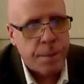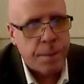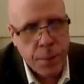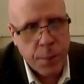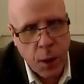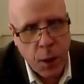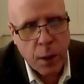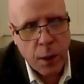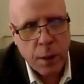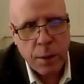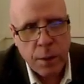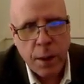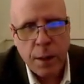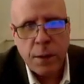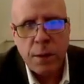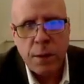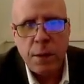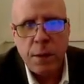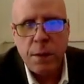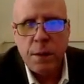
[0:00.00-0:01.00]
Okay, that's
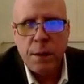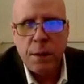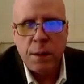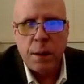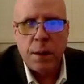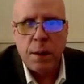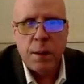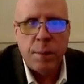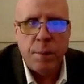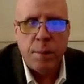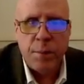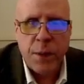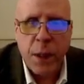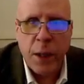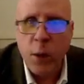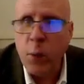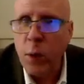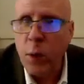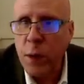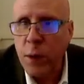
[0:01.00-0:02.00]
this
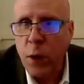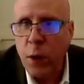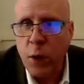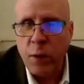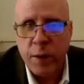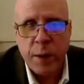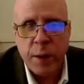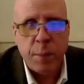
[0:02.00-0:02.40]
downward curving